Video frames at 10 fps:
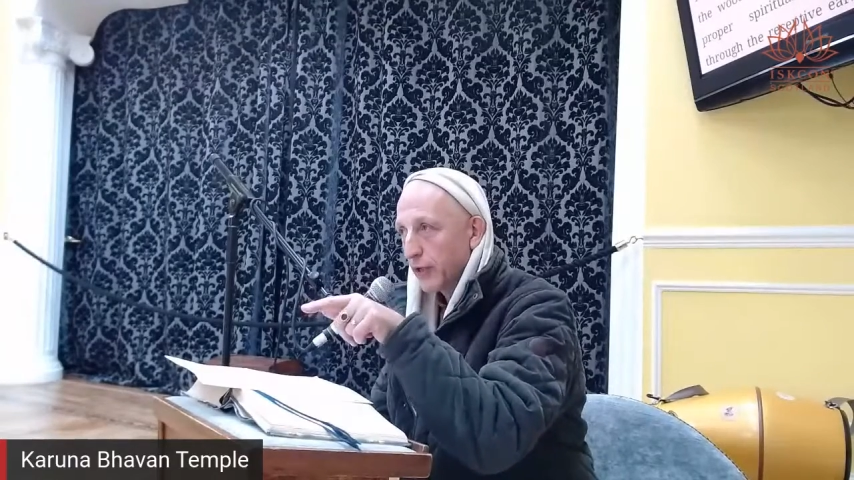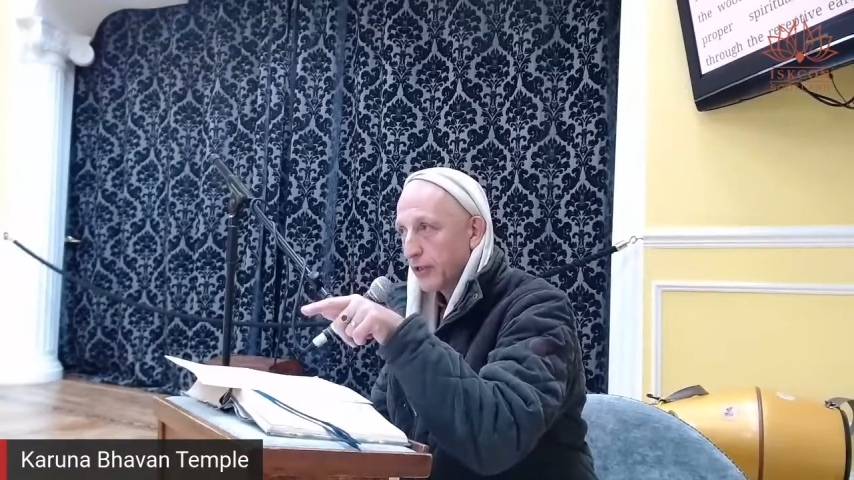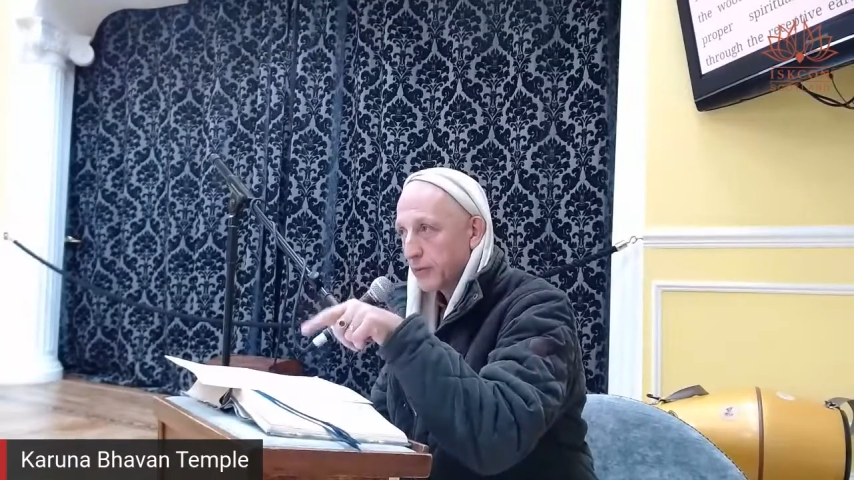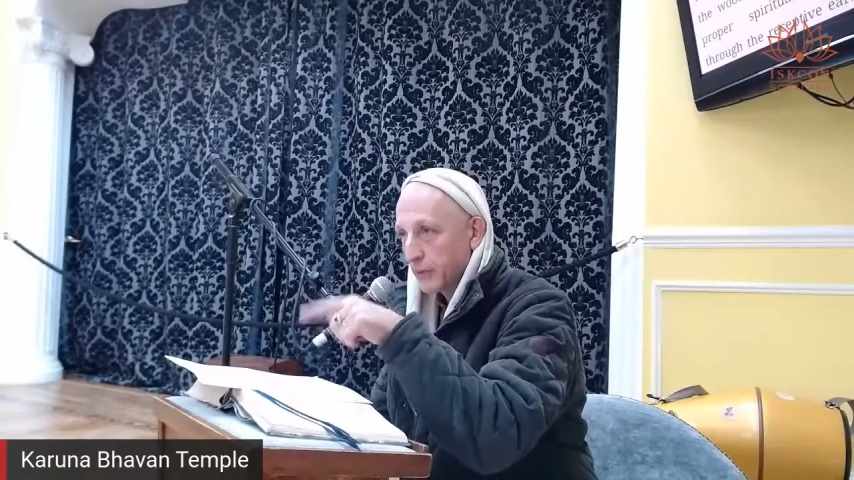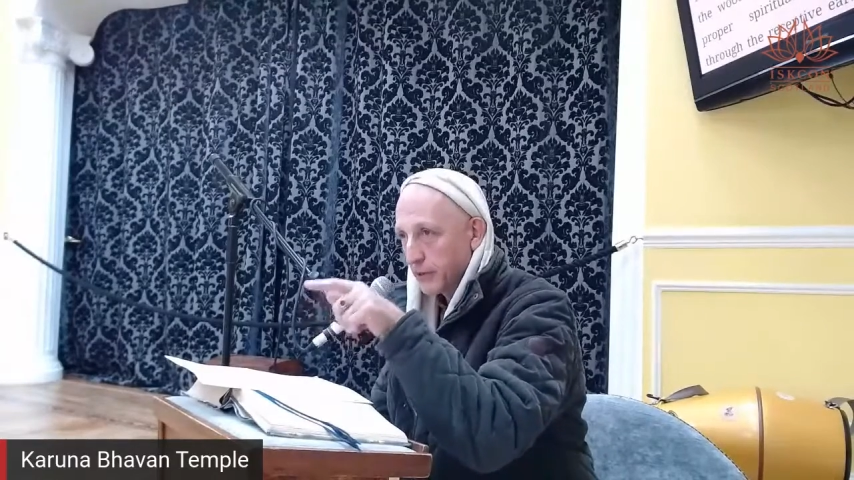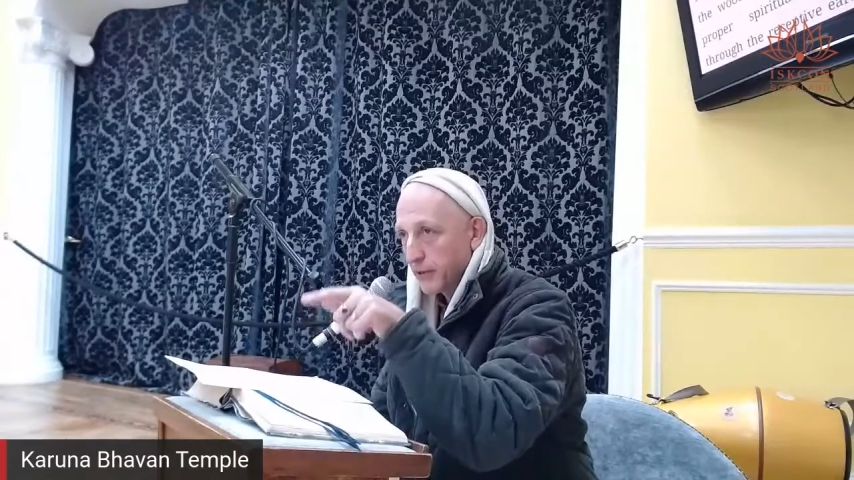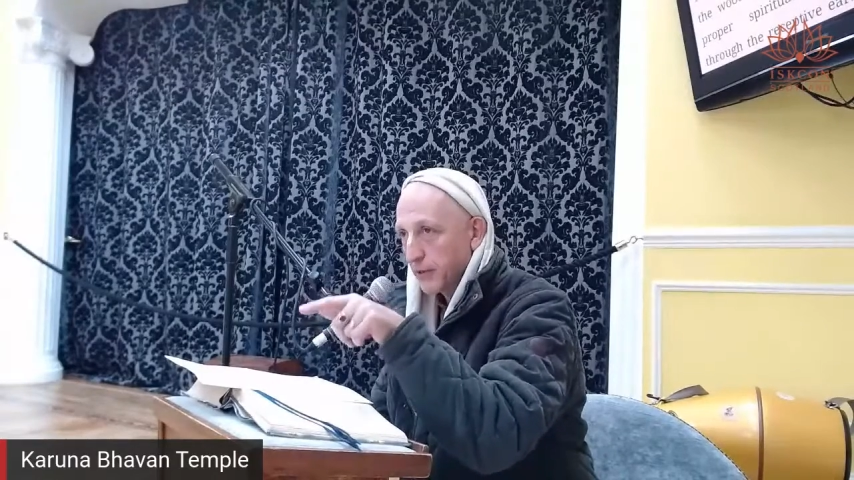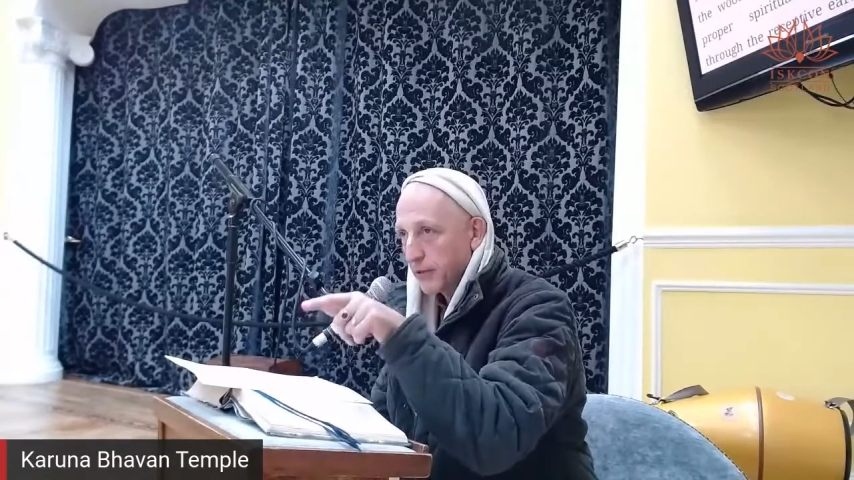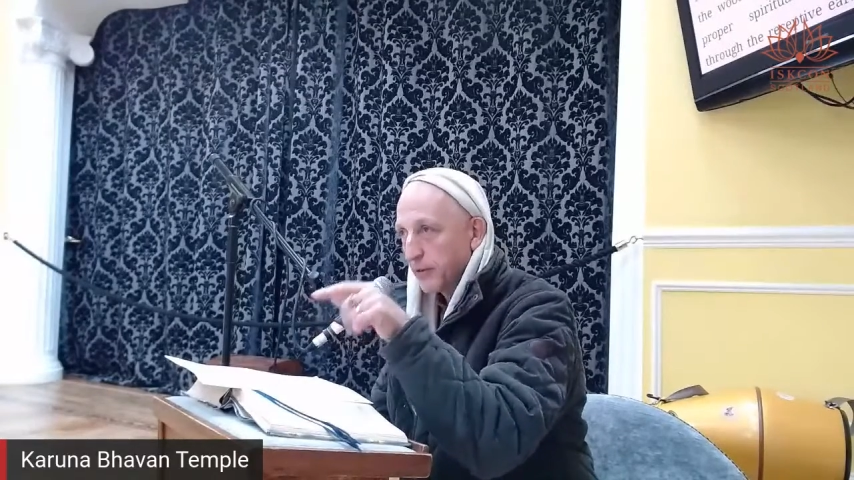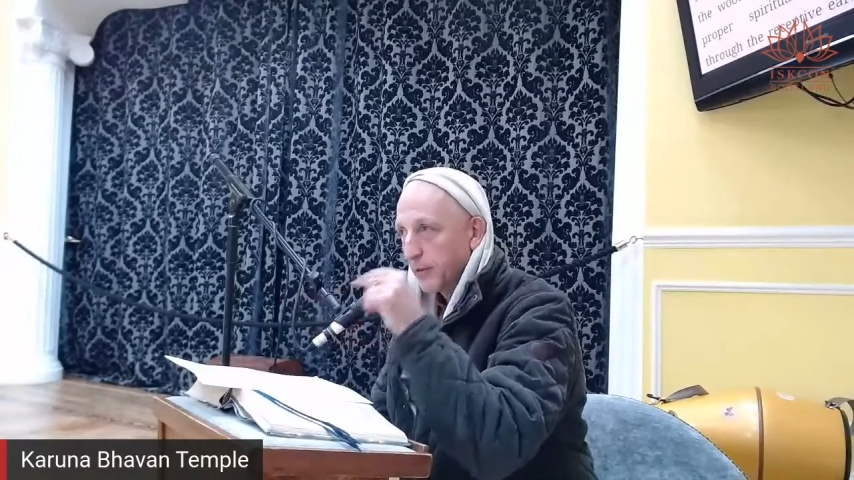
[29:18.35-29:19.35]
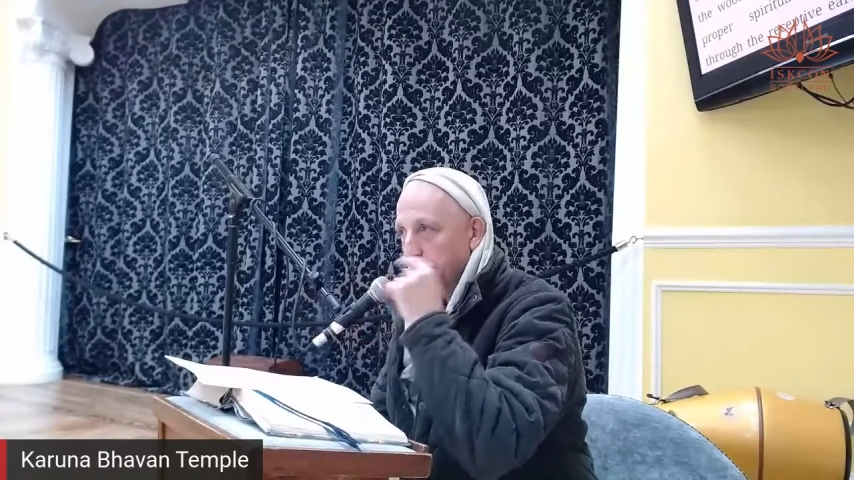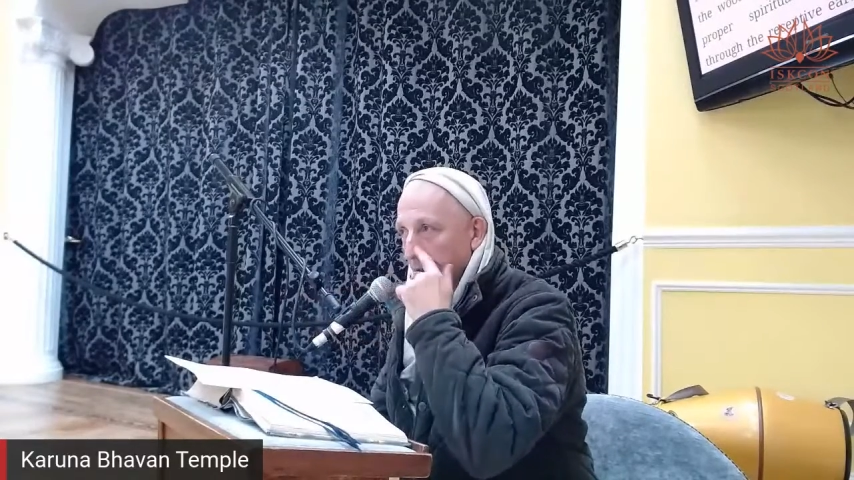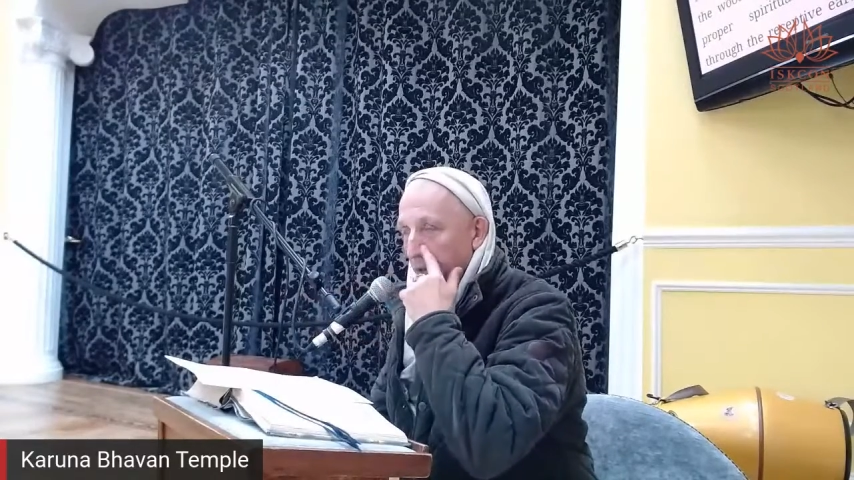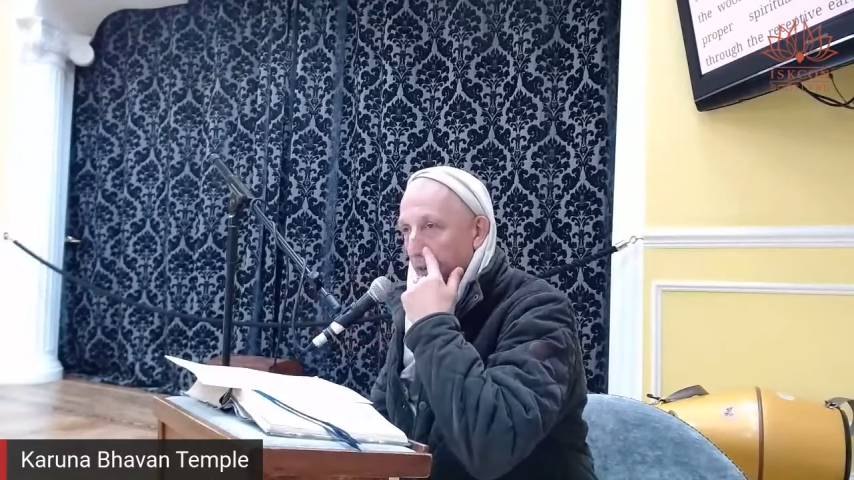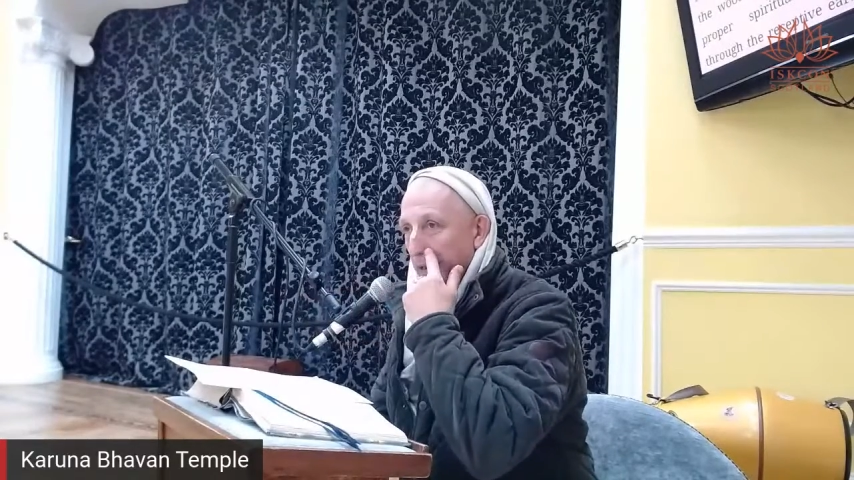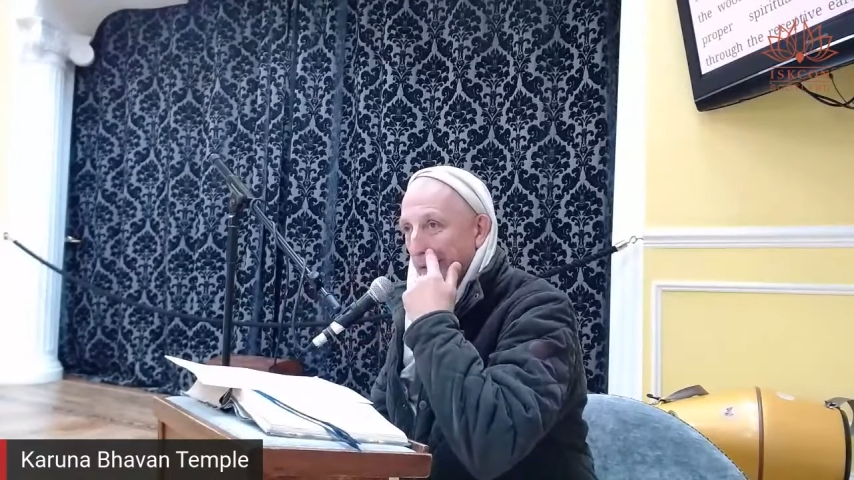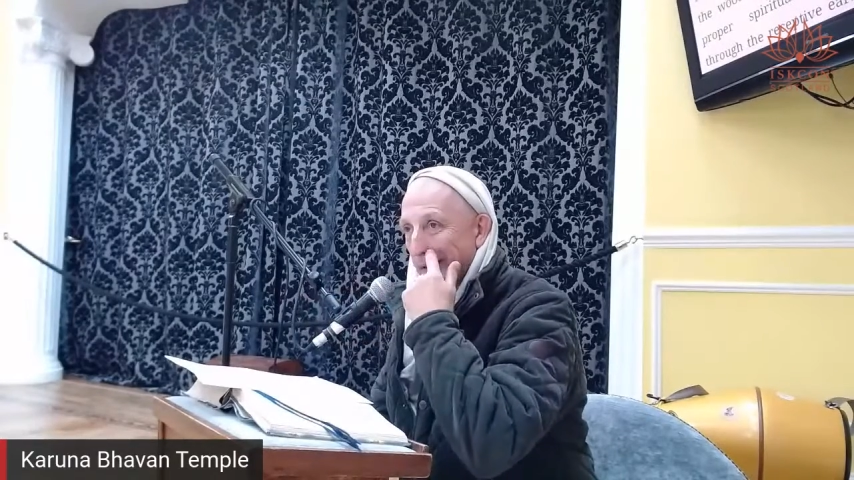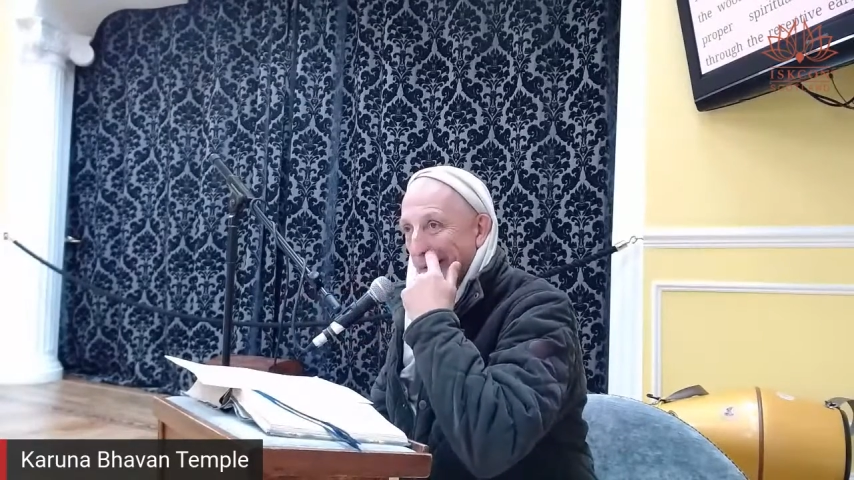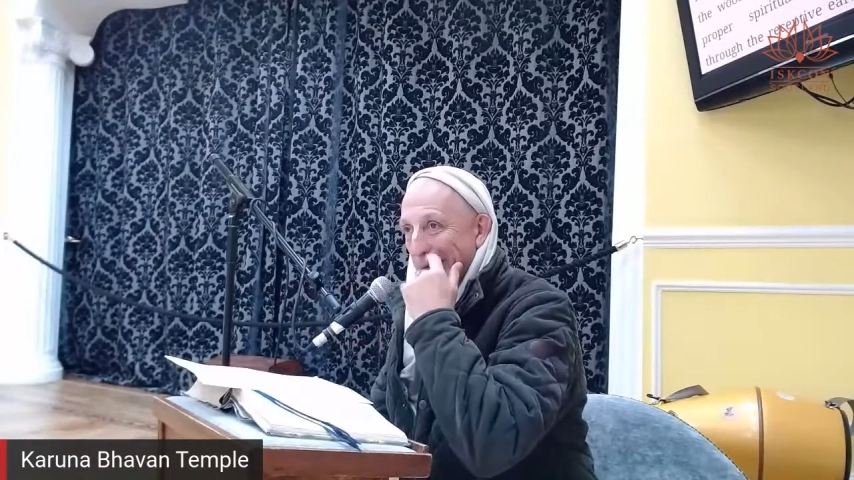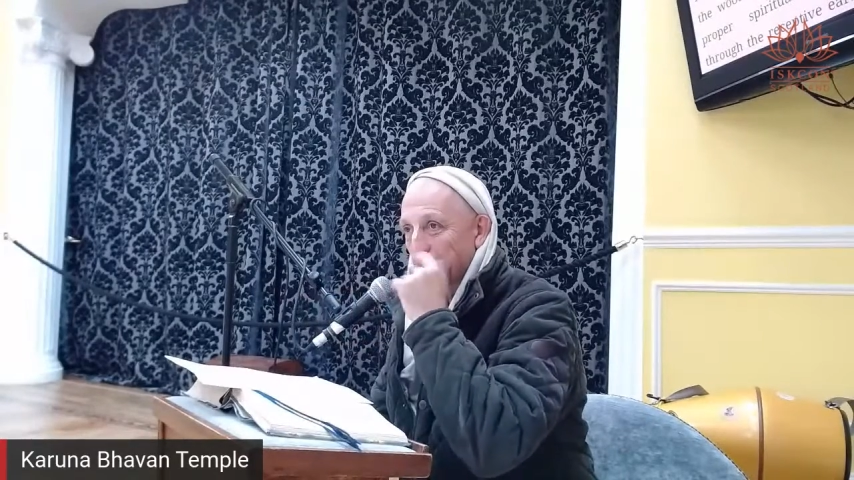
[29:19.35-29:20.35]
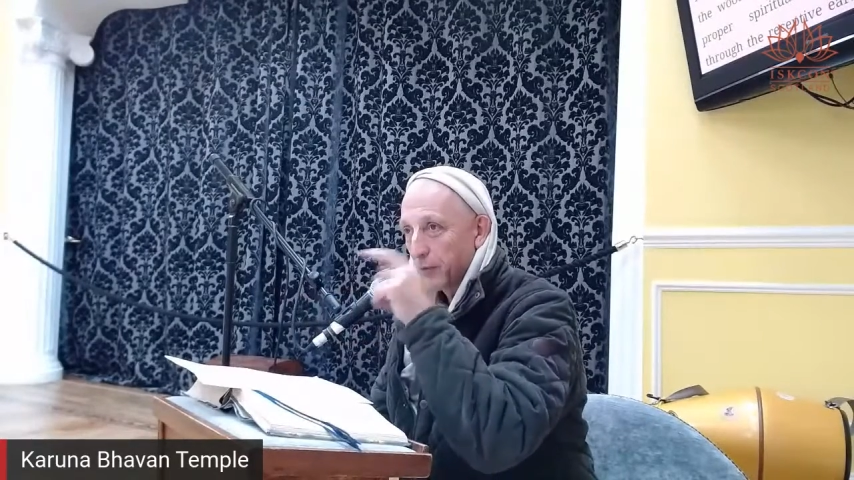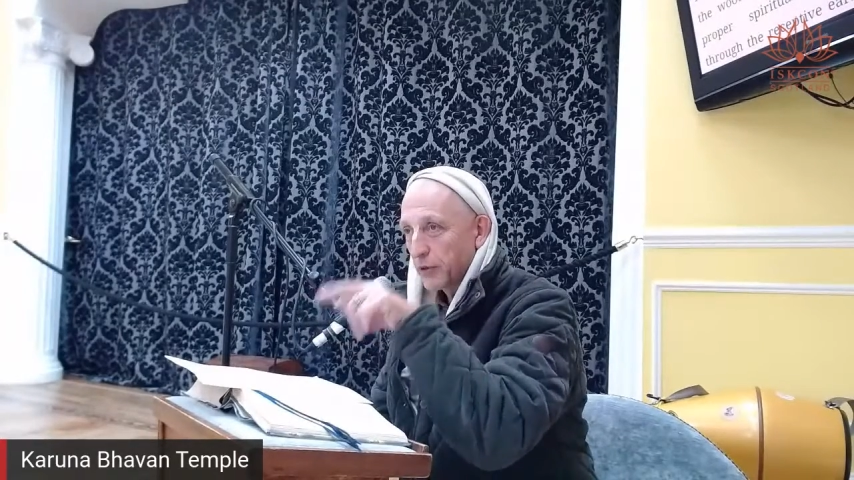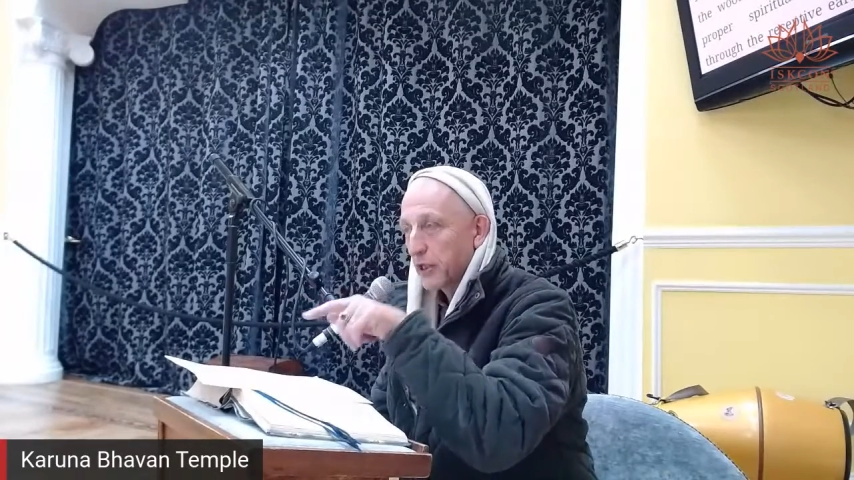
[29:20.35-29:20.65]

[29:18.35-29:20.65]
you're supposed to